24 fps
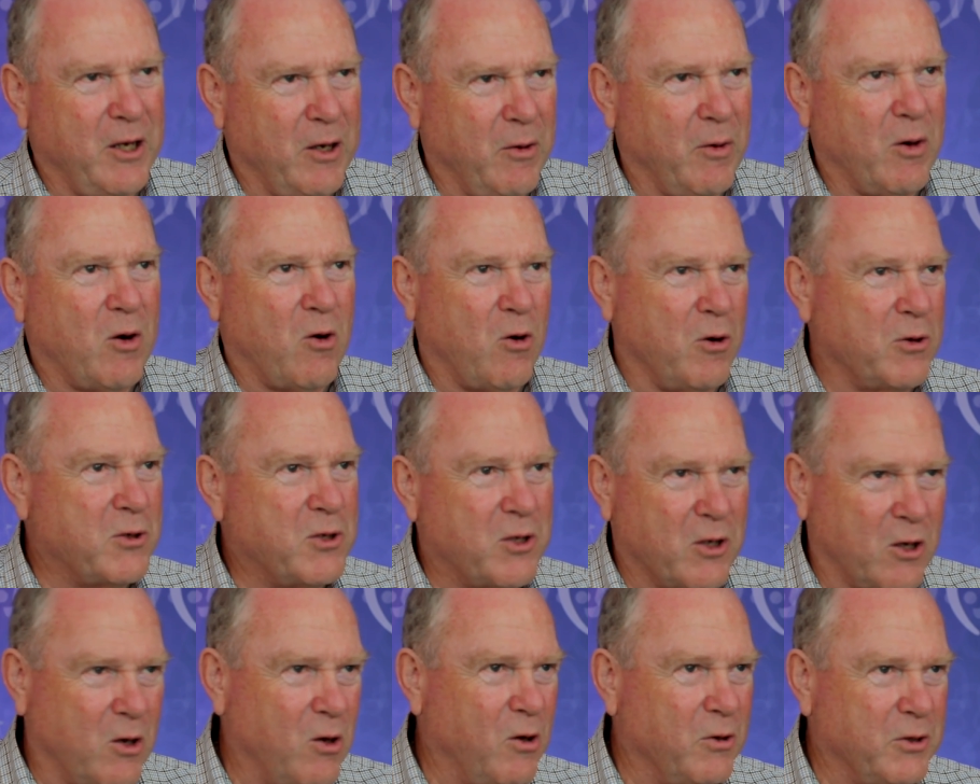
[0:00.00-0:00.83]
you know,
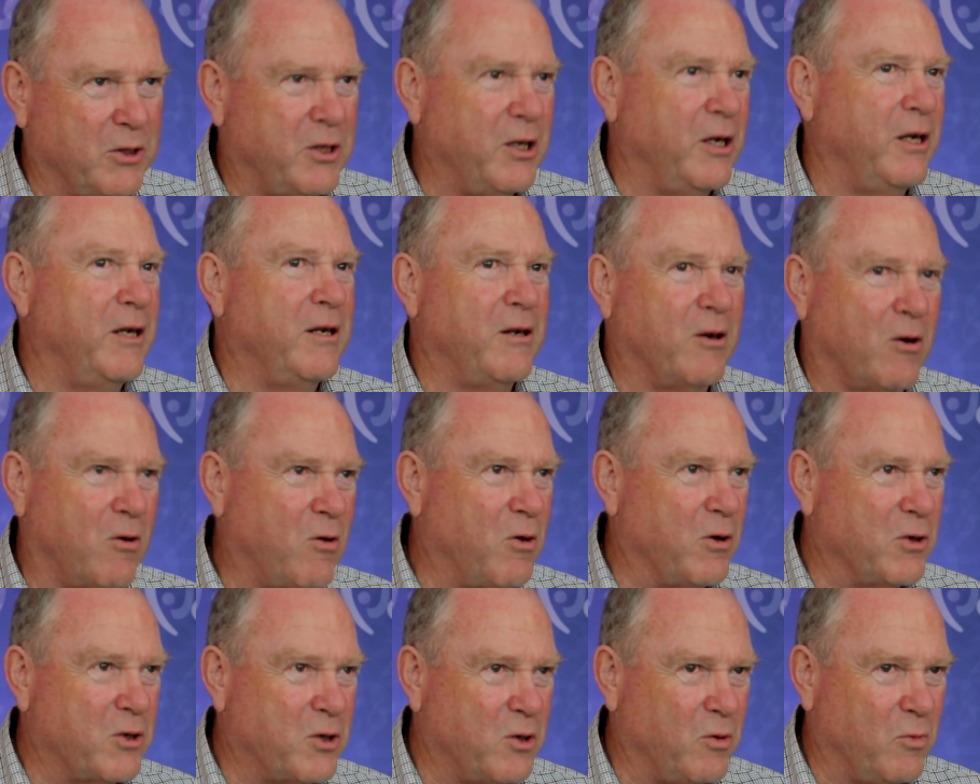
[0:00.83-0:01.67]
across the continent,
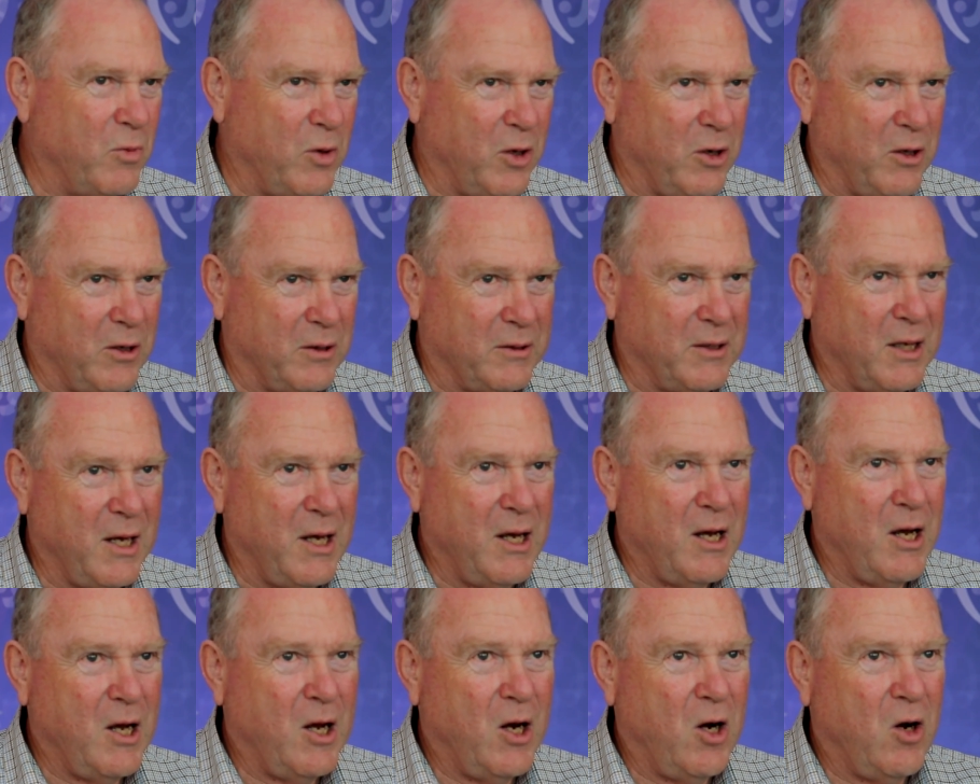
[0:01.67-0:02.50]
across the world,
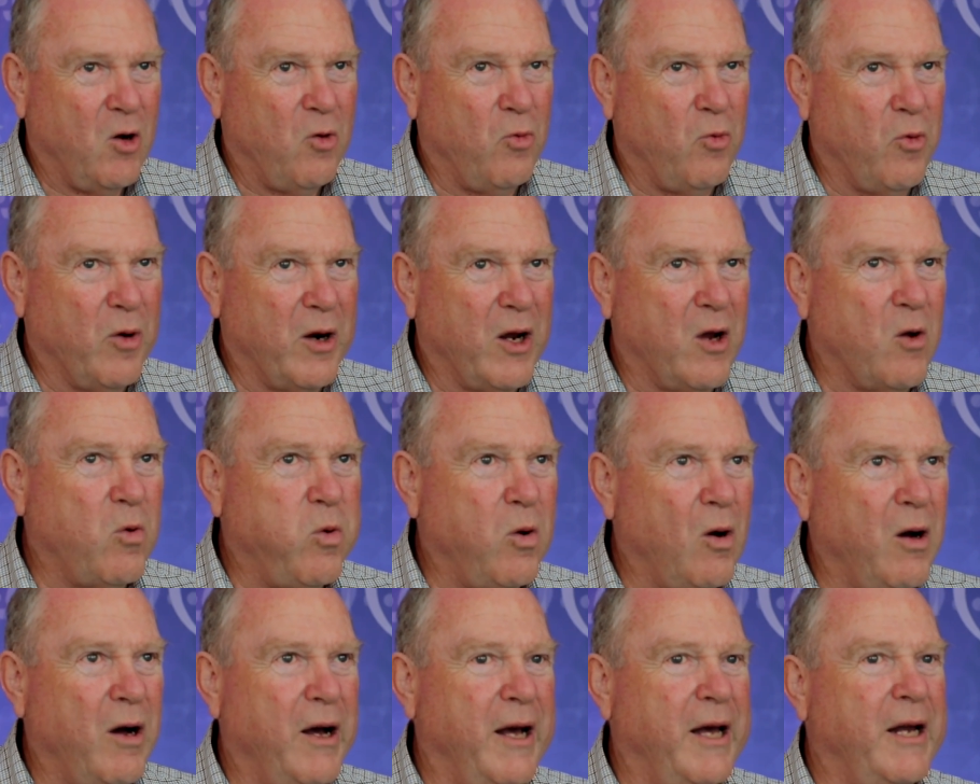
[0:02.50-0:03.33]

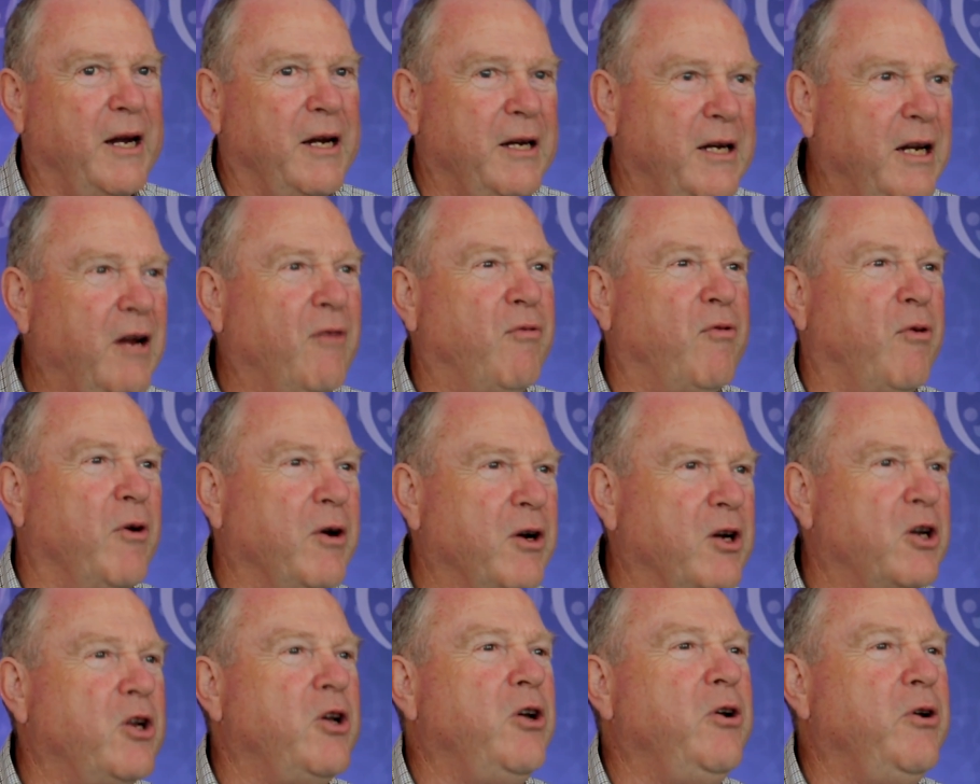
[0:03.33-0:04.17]
required a
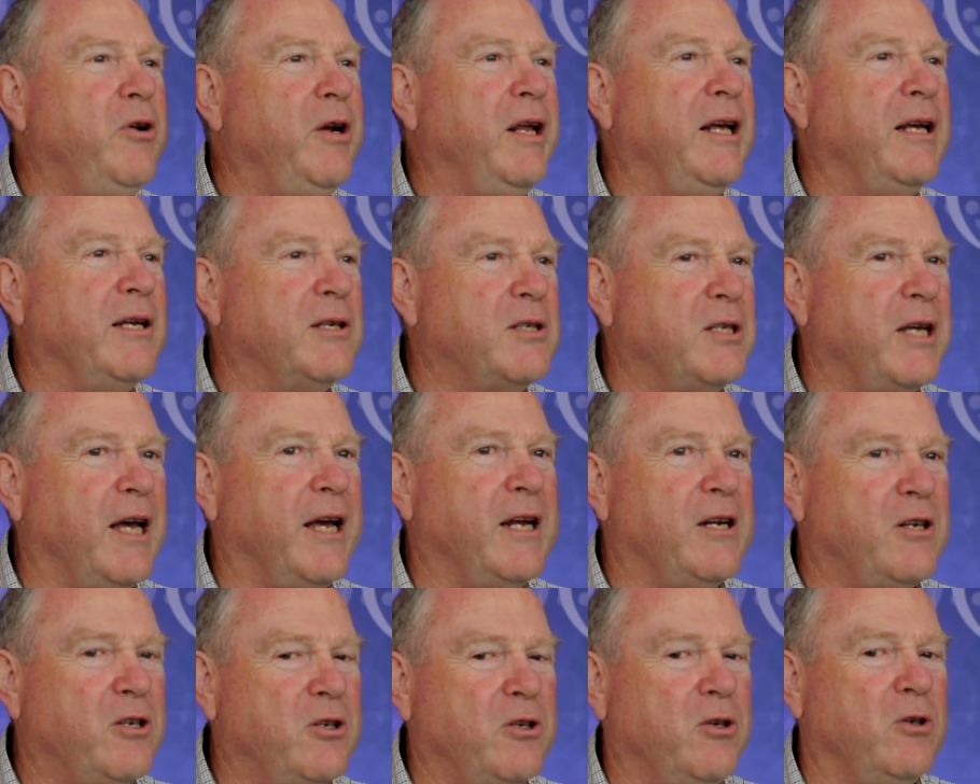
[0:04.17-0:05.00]
different tuning
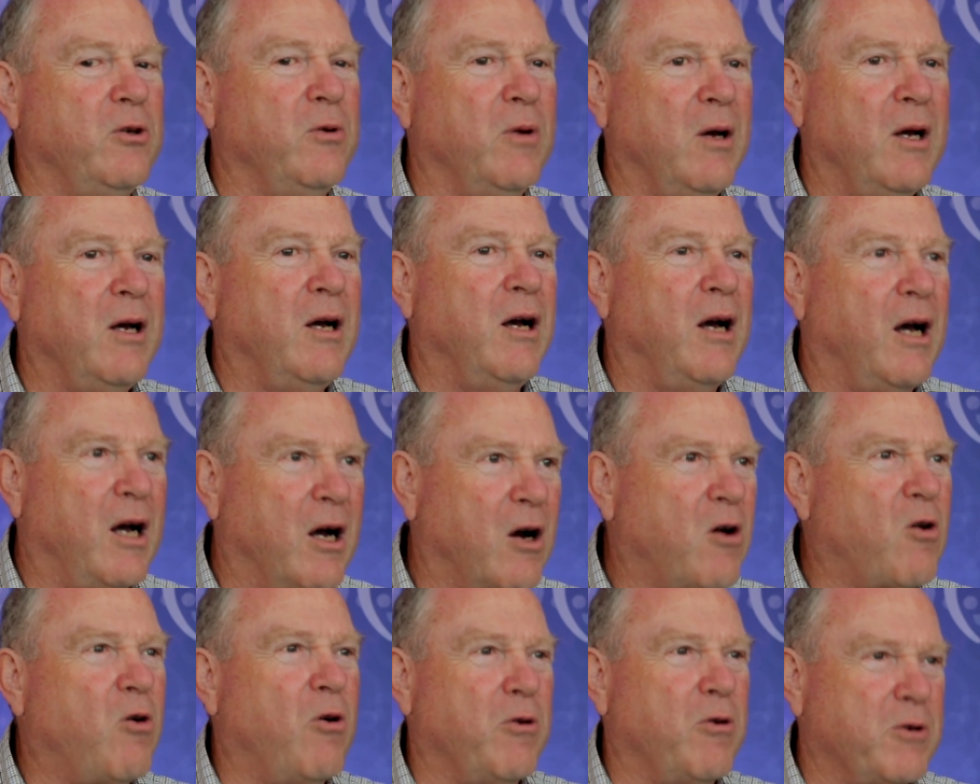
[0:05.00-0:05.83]
set to
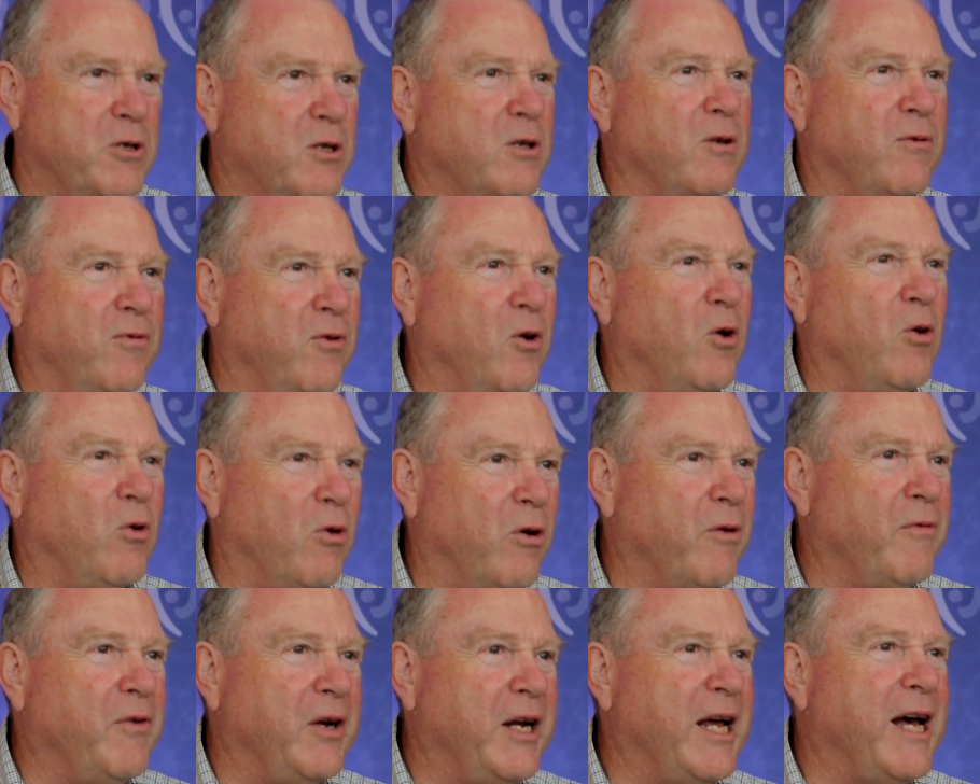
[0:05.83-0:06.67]
across the
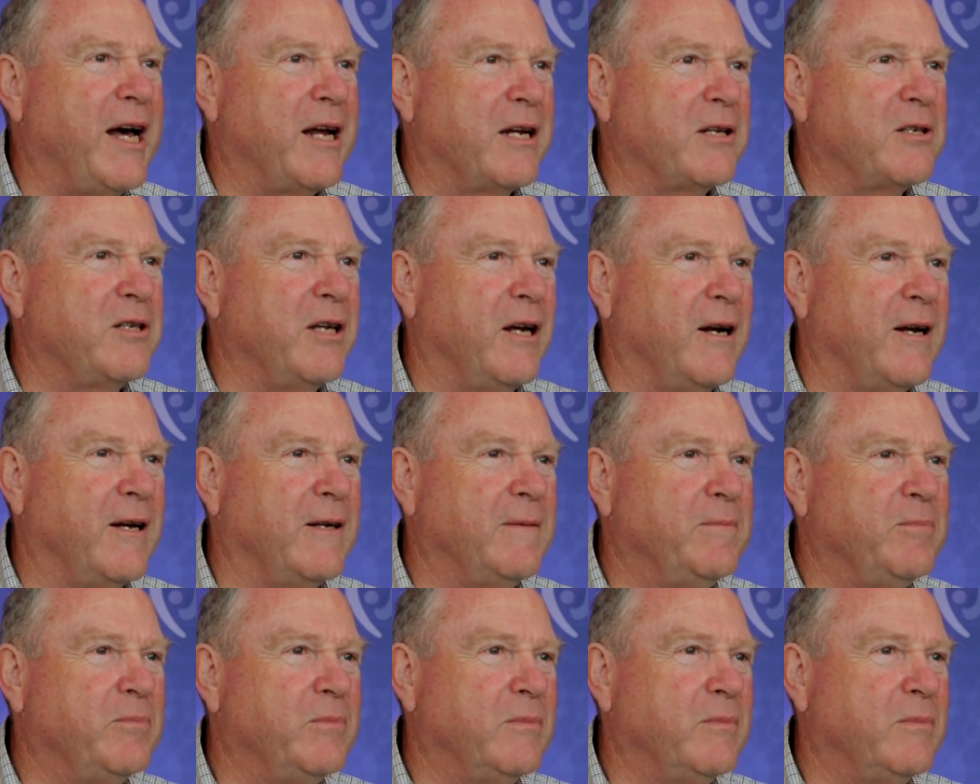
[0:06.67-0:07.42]
floor of a data center.